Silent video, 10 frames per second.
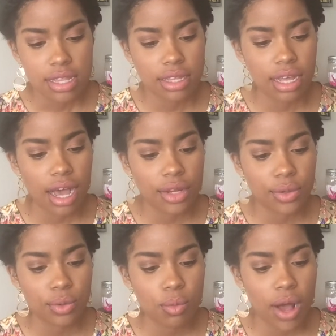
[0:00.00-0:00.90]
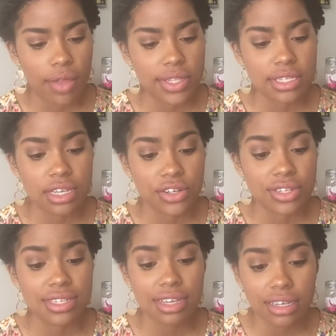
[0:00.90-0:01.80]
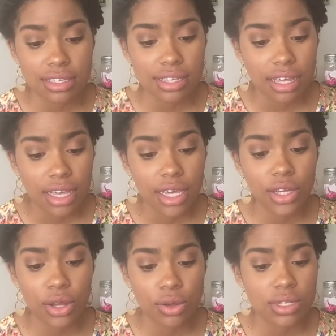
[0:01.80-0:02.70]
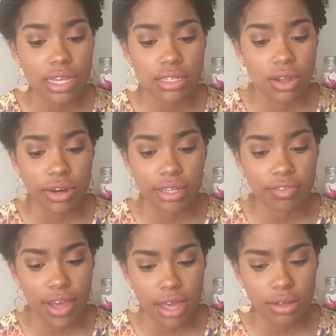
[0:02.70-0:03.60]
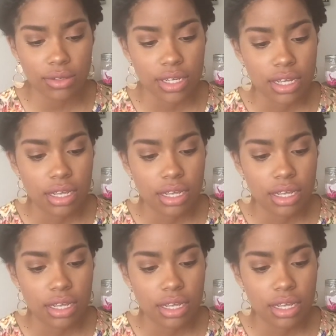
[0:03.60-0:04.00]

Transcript: the God whom while the singer seeks, he knows he has already found.